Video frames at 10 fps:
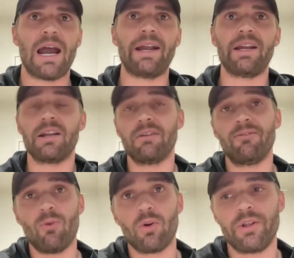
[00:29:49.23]
I needed a
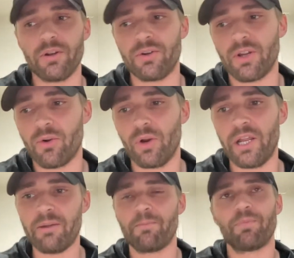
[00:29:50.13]
4-year
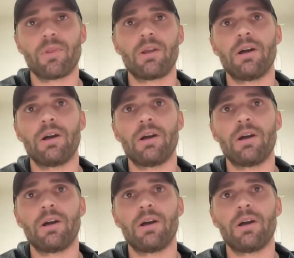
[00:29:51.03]
degree